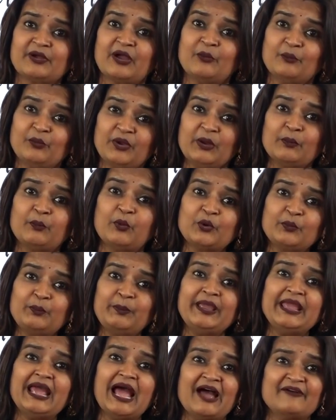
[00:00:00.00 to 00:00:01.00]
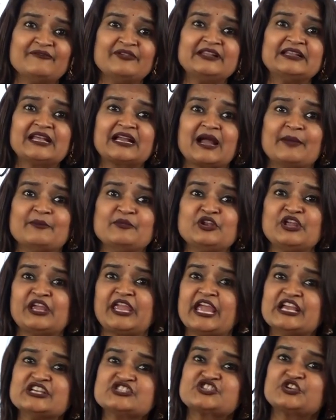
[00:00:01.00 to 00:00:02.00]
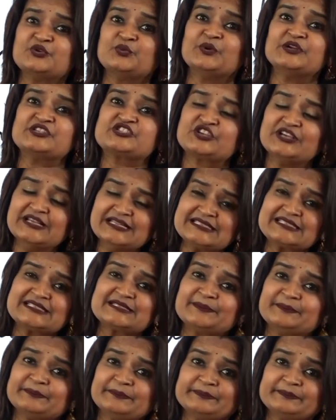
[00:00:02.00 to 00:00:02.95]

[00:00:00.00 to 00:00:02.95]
We would be having the communication which is